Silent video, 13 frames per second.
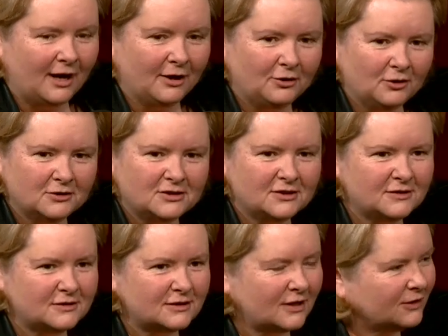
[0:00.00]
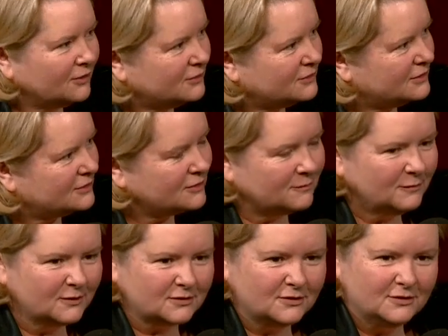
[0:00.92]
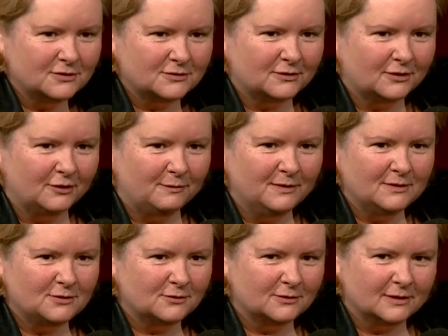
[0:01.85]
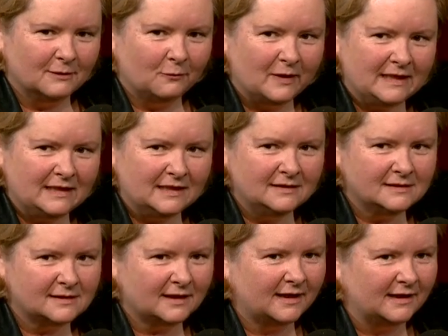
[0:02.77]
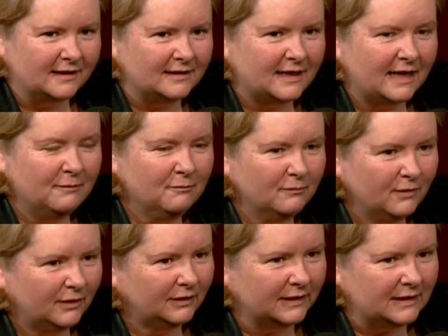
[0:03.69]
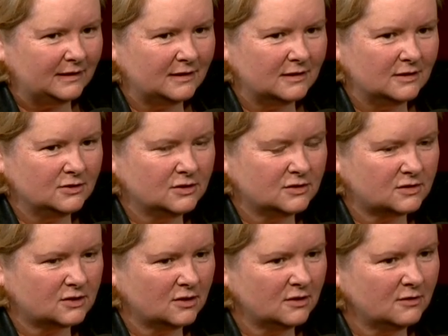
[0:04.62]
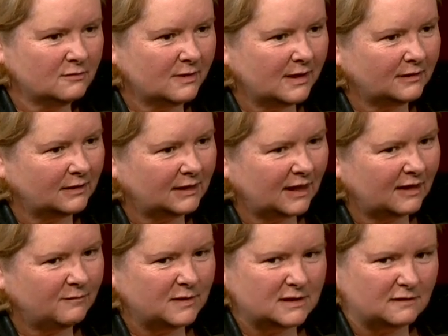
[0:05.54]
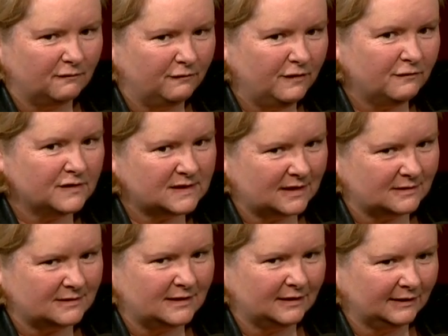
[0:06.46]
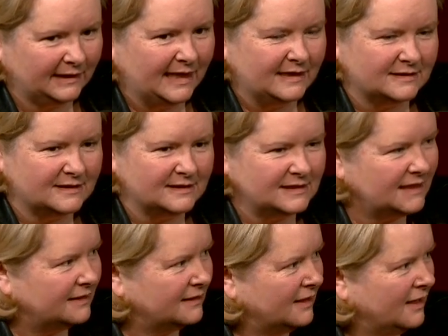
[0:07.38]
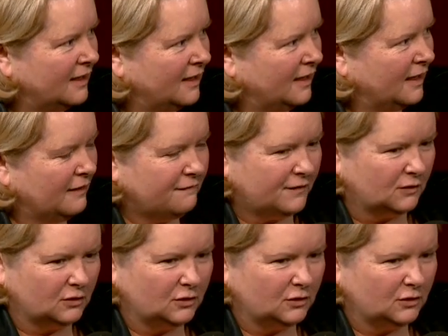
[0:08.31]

I got to the I got to the top, knocked on the door, opened the door, went inside, and Molly just turned around and gave me this vivisecting glance and said, "For